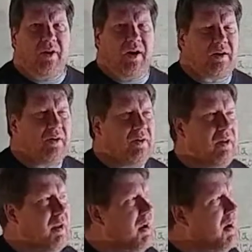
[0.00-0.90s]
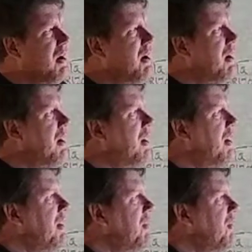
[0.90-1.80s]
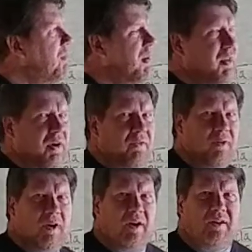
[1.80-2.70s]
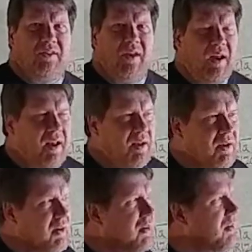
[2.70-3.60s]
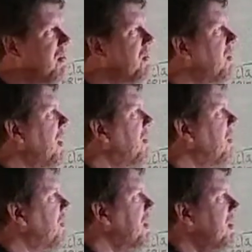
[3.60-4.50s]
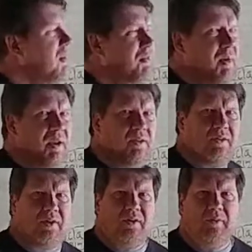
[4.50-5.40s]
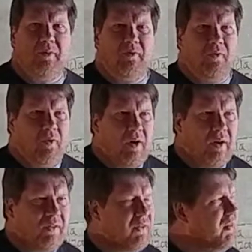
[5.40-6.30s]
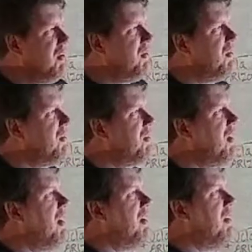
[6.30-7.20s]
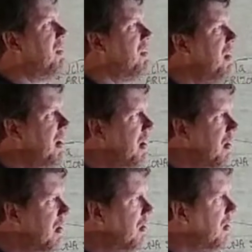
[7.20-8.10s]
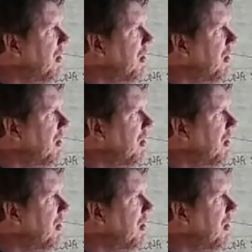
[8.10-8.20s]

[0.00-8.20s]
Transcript: record. Uh, he's been there for like 10 years. I don't think he's made the tournament once. He's just kind of there.